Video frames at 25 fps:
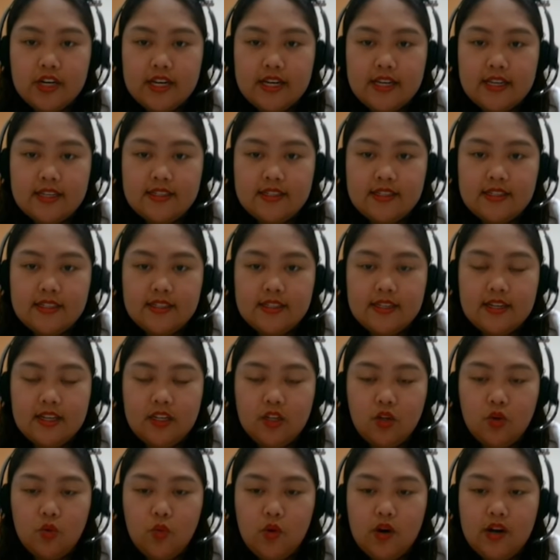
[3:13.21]
is the
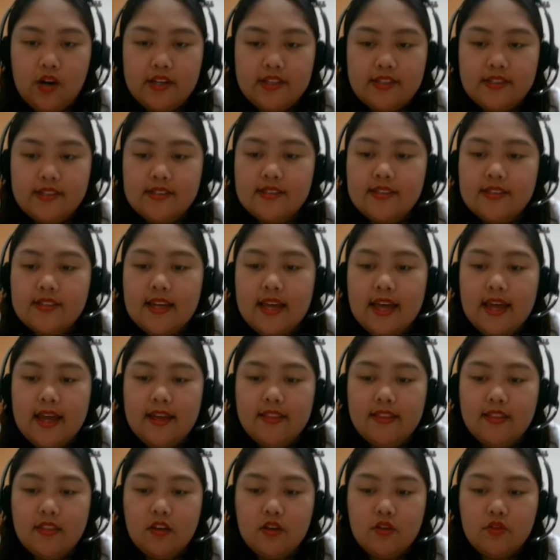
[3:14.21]
yellow ones
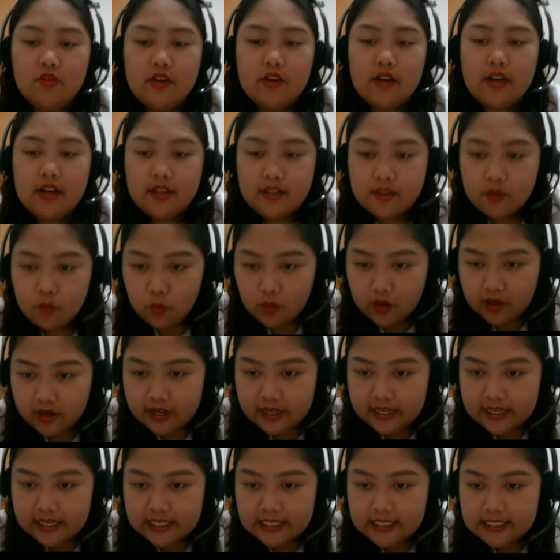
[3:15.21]
and the red
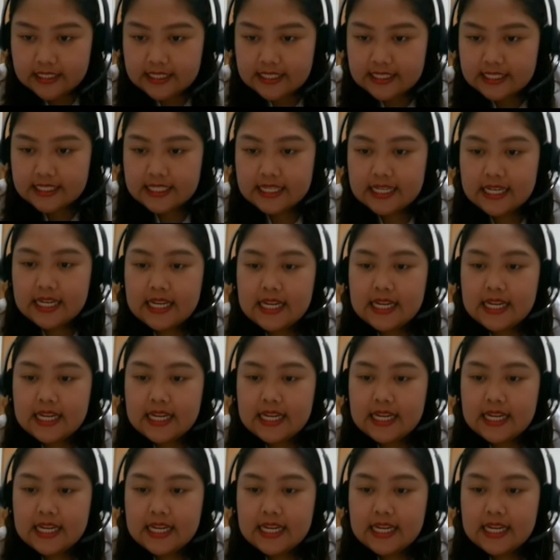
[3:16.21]
ones